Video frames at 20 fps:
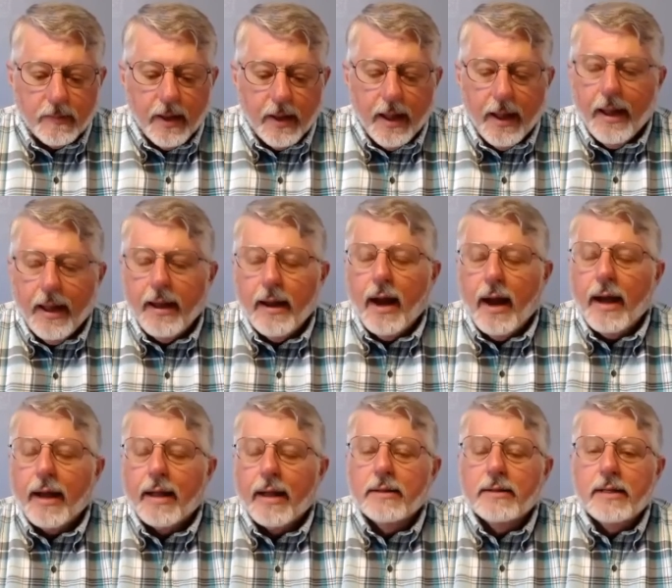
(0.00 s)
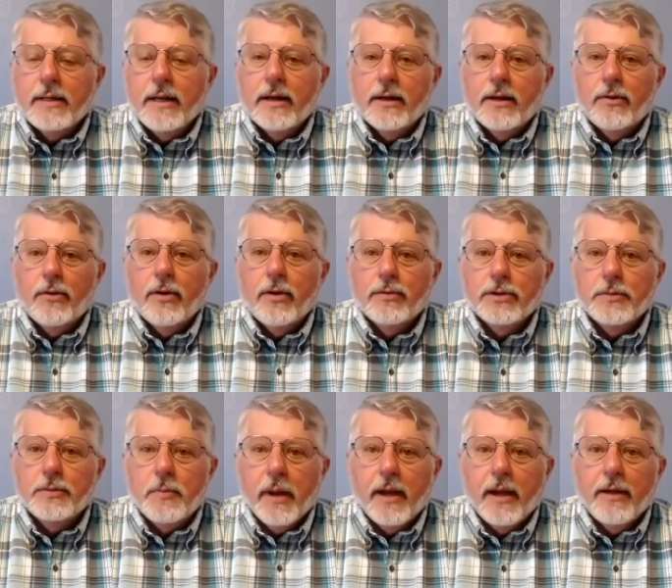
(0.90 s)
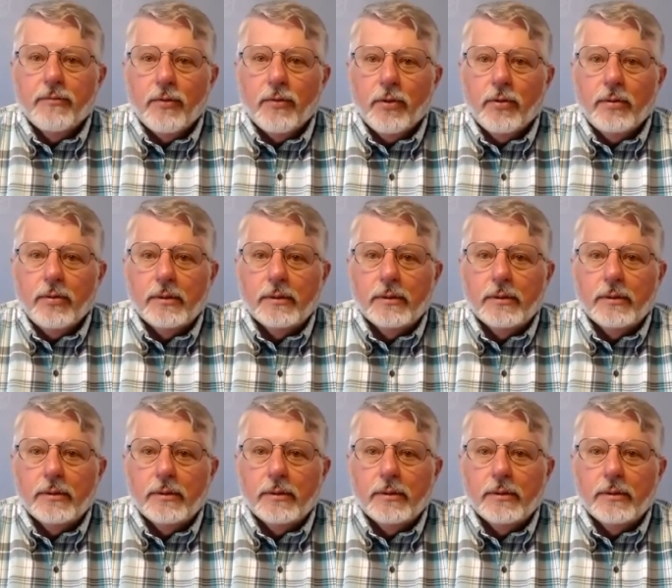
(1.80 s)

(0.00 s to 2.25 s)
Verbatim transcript: and I can tell you it was painful,